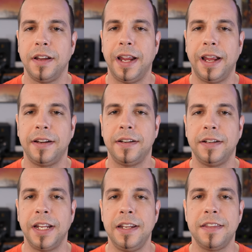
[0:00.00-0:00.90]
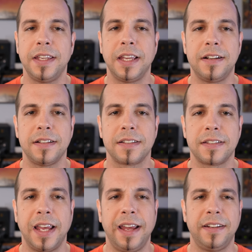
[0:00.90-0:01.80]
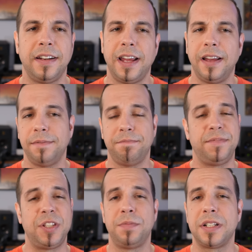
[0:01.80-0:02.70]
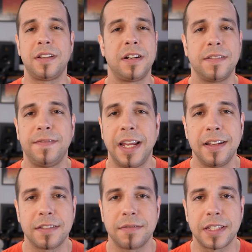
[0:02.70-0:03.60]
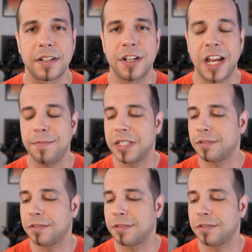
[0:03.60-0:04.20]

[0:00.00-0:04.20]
and anything else. And Superstars of Dance was a sham